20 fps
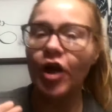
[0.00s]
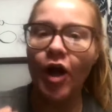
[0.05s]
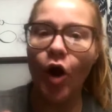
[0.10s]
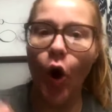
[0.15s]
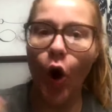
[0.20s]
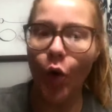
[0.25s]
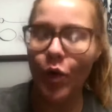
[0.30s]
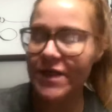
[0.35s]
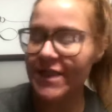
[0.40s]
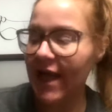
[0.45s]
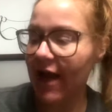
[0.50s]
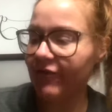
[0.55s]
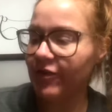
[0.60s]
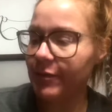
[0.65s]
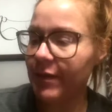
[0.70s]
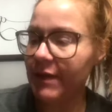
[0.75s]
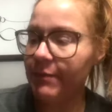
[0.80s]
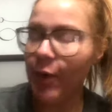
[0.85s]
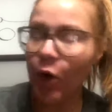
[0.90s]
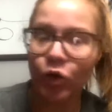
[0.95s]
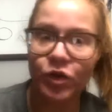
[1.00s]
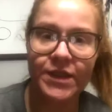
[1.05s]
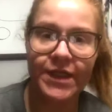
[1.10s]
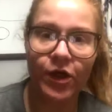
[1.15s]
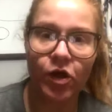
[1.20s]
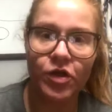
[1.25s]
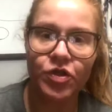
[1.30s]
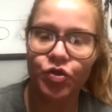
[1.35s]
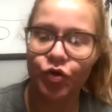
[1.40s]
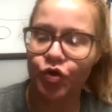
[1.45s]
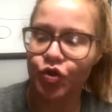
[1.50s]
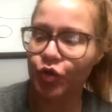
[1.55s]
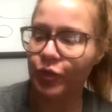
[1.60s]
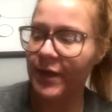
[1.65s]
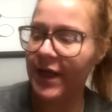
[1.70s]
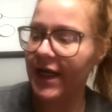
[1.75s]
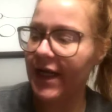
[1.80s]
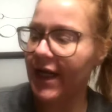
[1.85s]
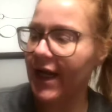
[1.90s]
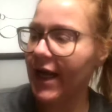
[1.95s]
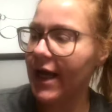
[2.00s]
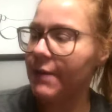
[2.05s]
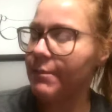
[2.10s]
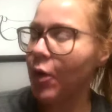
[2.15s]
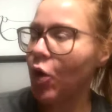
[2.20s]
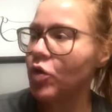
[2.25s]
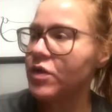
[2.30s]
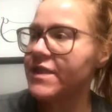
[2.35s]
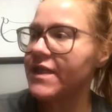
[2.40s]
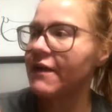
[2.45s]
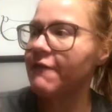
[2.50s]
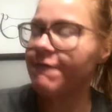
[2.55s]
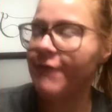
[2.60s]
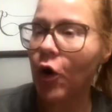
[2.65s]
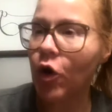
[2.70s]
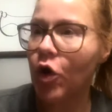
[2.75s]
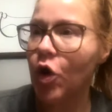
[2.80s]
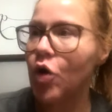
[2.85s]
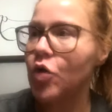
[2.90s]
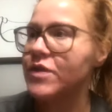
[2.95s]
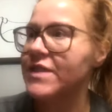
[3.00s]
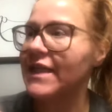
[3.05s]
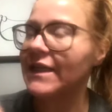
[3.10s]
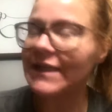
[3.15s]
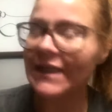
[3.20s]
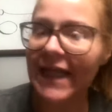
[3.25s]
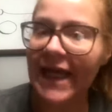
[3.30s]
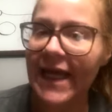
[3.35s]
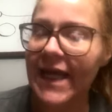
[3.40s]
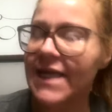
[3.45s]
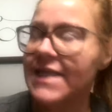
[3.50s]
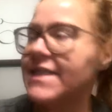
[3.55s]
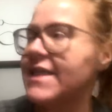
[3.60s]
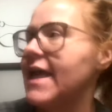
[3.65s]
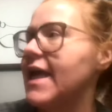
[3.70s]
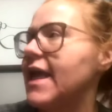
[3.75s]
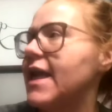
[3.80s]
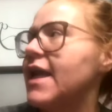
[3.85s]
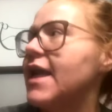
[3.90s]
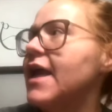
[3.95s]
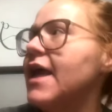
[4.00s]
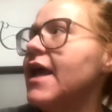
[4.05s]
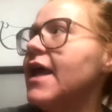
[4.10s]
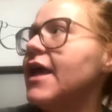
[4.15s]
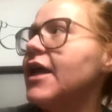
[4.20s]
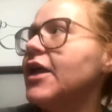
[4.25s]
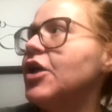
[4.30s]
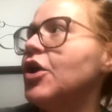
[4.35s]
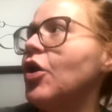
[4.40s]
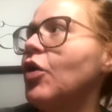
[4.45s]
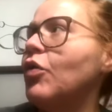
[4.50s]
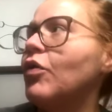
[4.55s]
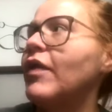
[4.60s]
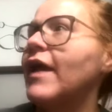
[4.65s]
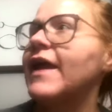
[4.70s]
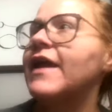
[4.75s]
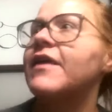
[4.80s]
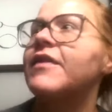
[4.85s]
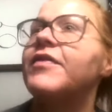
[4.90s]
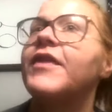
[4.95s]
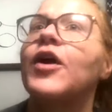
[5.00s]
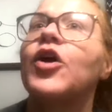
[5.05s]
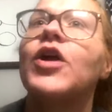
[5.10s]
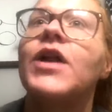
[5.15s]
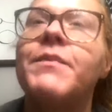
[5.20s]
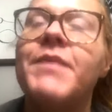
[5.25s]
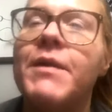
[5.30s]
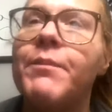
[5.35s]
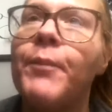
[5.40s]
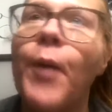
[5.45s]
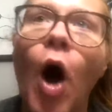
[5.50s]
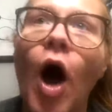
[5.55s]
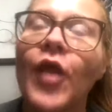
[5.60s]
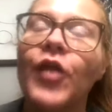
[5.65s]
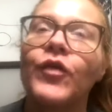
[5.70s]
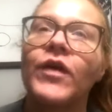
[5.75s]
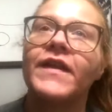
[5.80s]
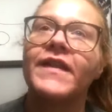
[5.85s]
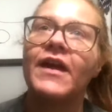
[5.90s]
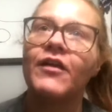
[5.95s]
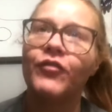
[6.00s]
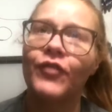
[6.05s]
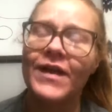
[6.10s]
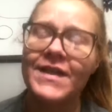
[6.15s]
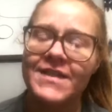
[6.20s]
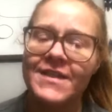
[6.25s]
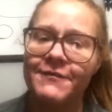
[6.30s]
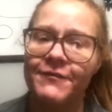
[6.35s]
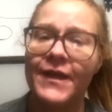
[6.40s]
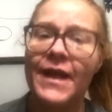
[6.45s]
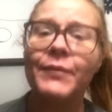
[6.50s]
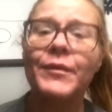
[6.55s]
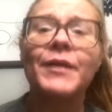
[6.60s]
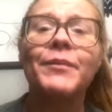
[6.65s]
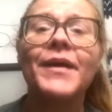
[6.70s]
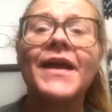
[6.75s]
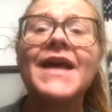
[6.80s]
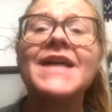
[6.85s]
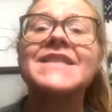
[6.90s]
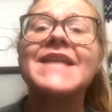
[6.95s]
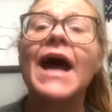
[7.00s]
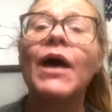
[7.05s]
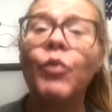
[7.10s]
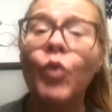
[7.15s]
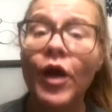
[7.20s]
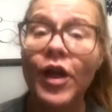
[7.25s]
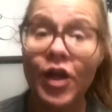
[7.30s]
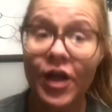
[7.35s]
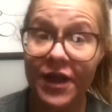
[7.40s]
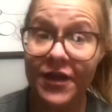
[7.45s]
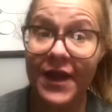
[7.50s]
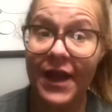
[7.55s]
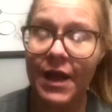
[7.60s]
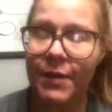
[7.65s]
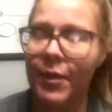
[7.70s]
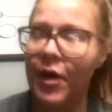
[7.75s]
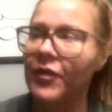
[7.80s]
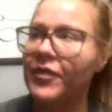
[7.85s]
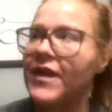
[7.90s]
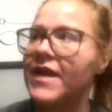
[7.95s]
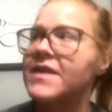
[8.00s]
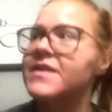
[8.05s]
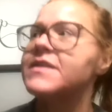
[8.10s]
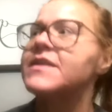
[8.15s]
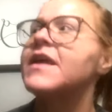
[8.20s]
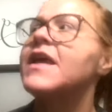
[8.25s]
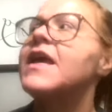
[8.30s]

to always have to be posting on social media and posting photos and links and you know like they're going to be bothering their friends and family because i want you to think about this